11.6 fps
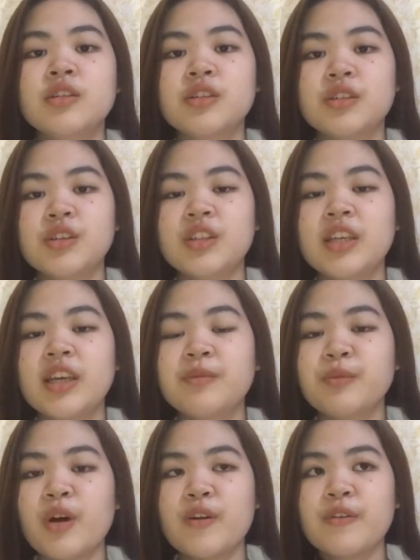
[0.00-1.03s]
You should eat
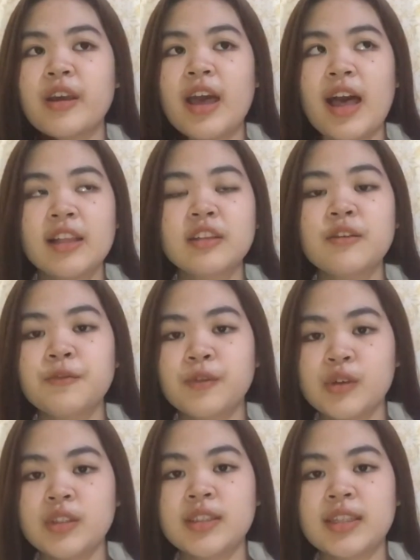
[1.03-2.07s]
more healthy
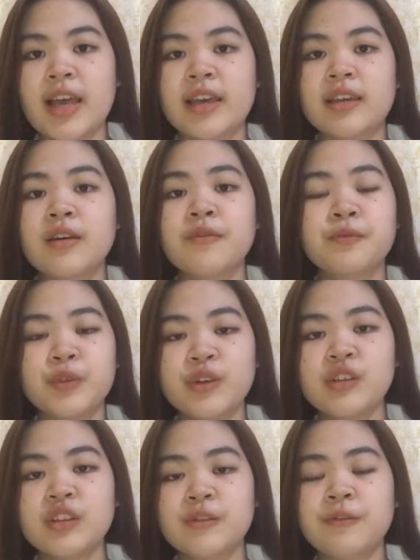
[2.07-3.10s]
foods like
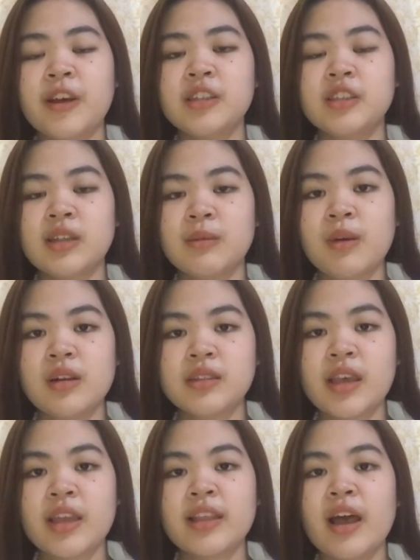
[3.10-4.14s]
fruits, vegetables,
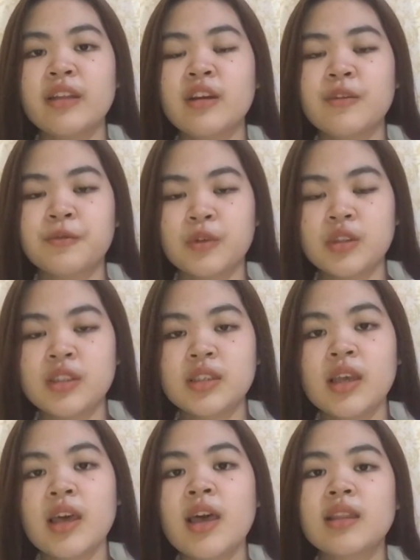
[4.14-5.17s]
and other foods
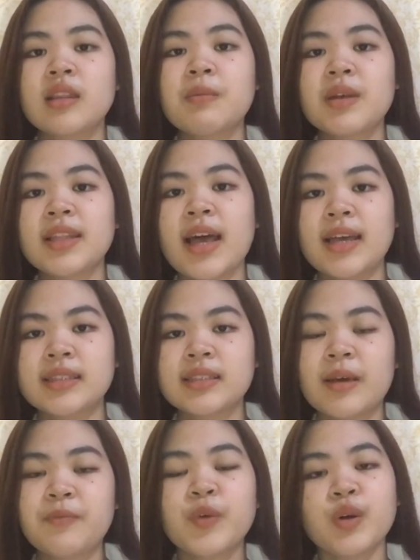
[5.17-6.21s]
na mataas
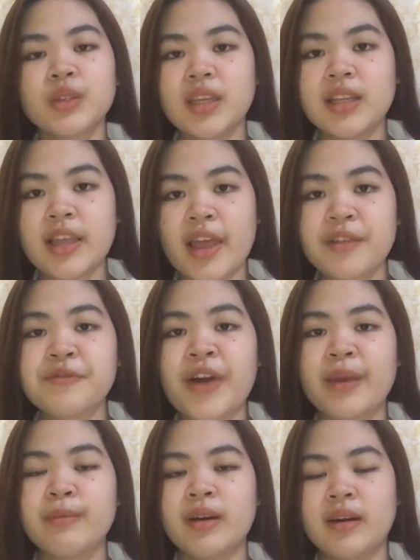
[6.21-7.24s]
sa protein and
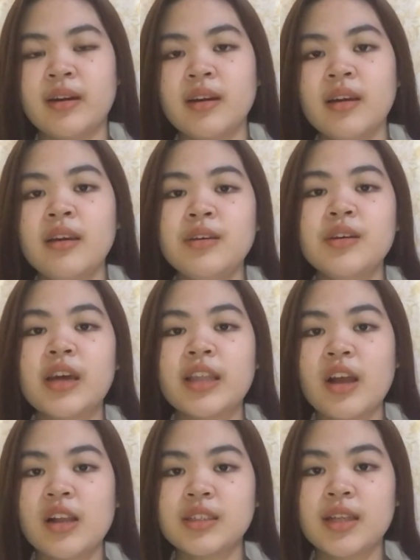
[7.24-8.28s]
fiber. You can
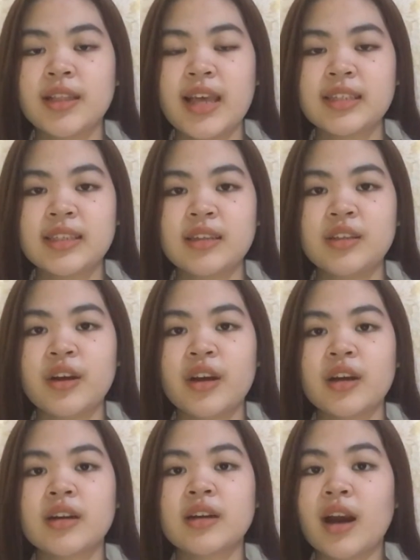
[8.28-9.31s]
also lessen
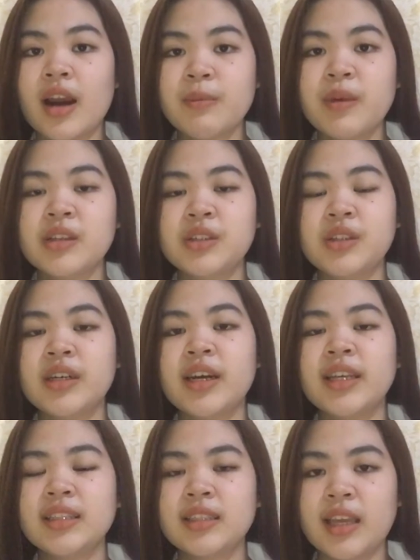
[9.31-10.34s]
your carb and sugar
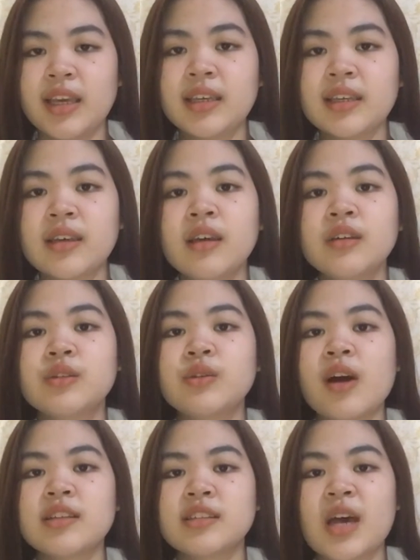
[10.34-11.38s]
intake to
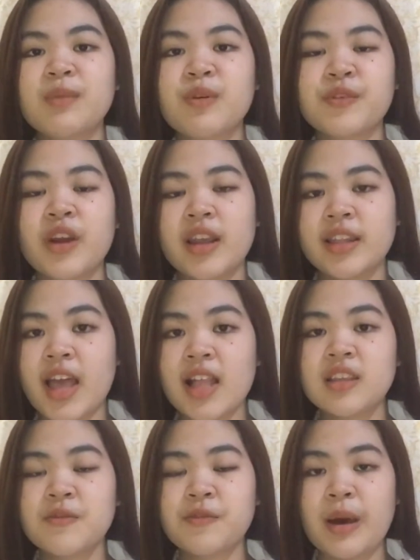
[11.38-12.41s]
cut some of your
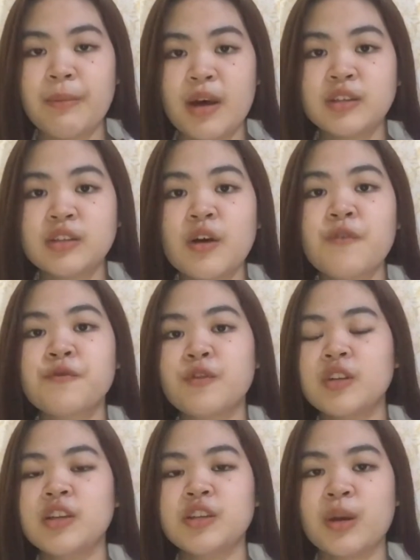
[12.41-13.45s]
unhealthy amounts of
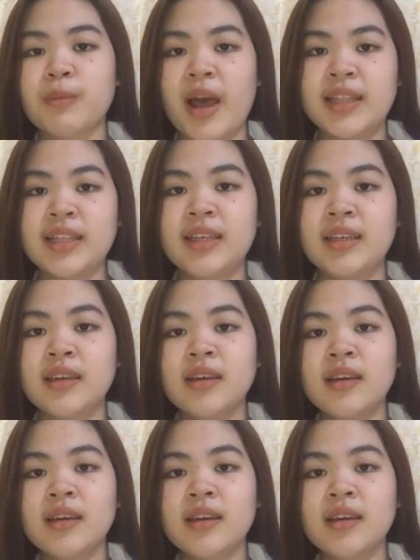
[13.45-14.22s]
food in your body.